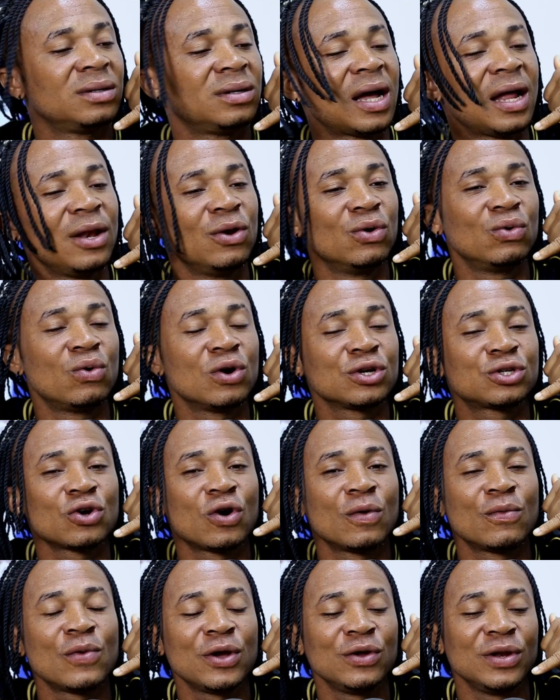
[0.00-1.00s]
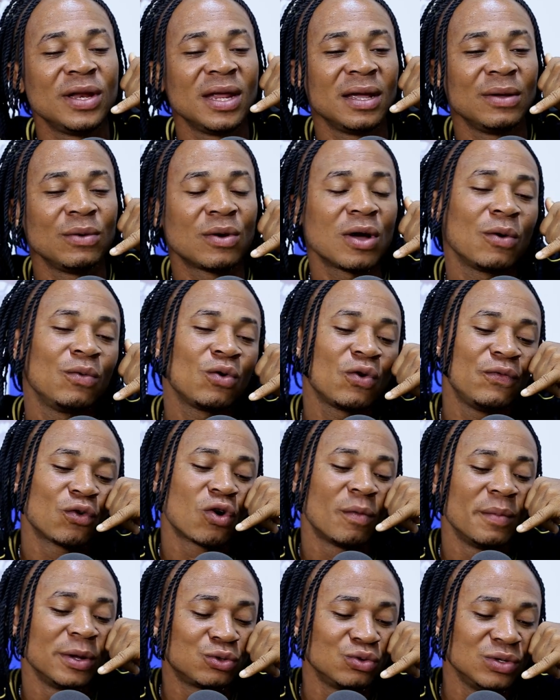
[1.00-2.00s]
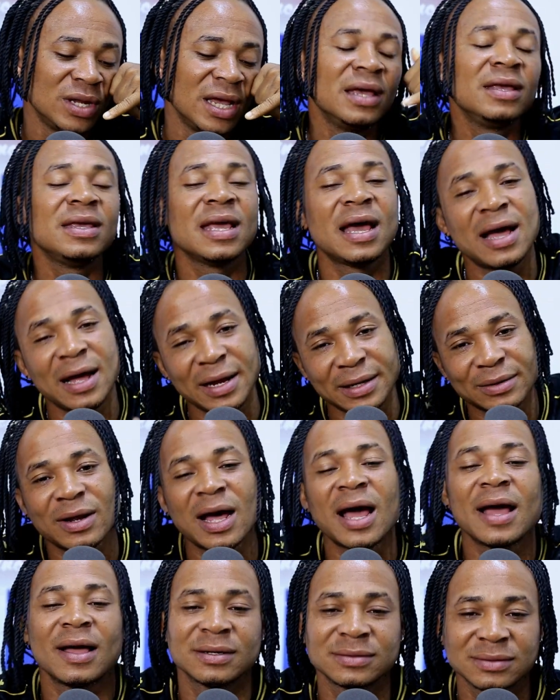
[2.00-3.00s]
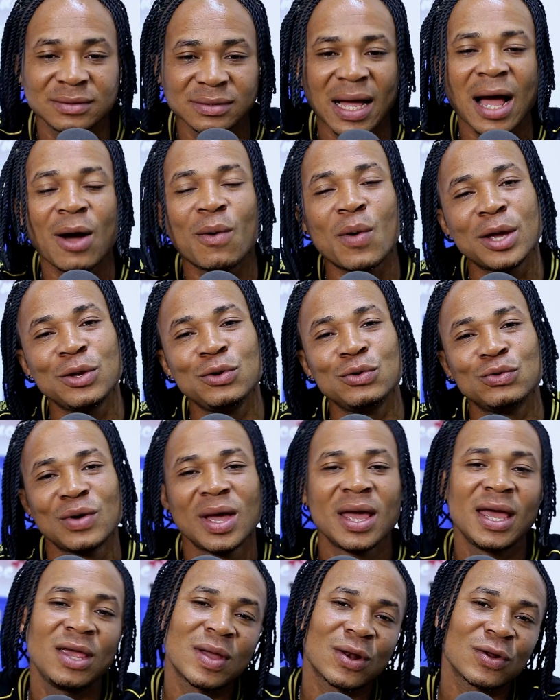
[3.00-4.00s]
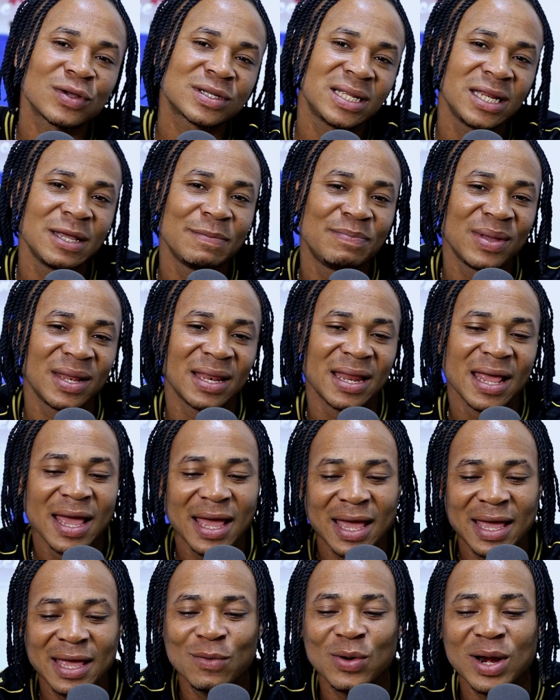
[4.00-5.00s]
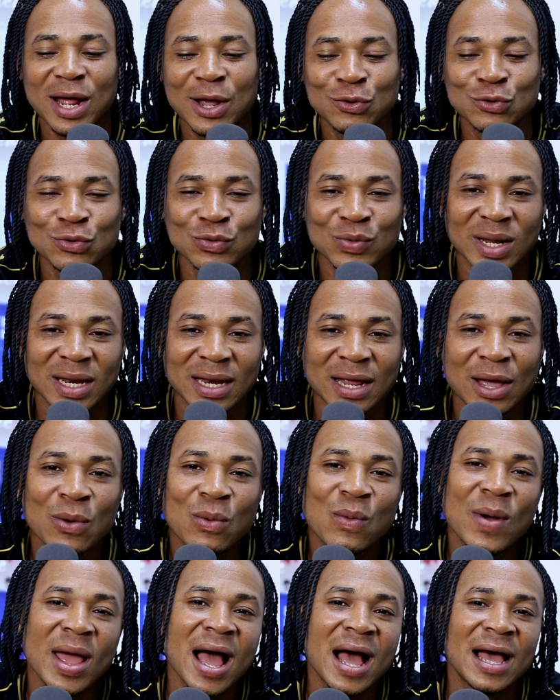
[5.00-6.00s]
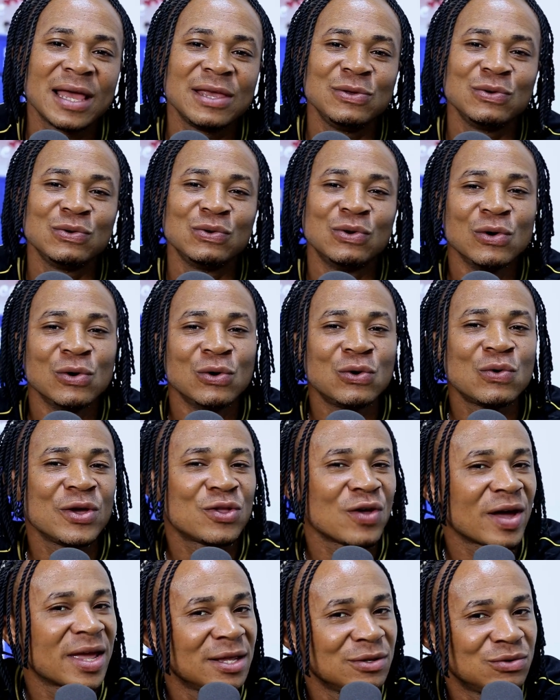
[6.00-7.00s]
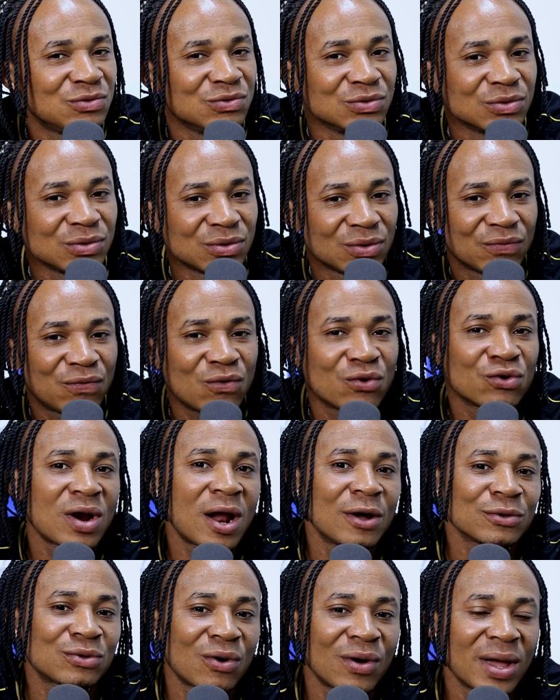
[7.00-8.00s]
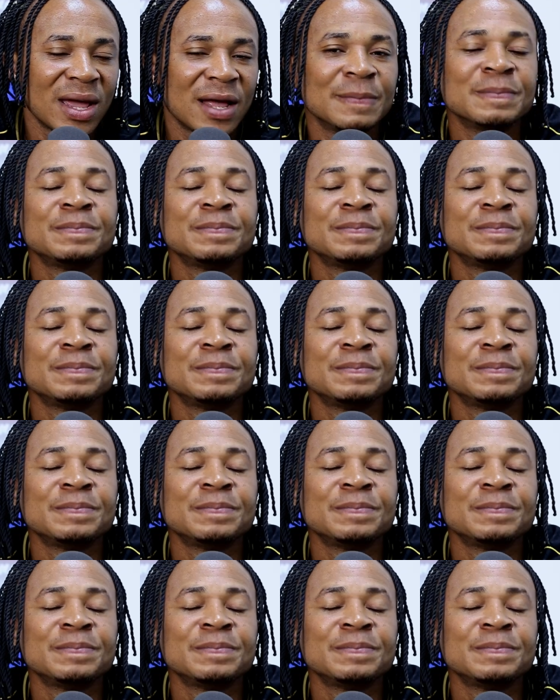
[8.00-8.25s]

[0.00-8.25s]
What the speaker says: hello, what's up? Where you day? You come here today? Yeah, how are you? If you're not sleeping, hey, what are you doing? Where are you? Who are you talking to? Phone out or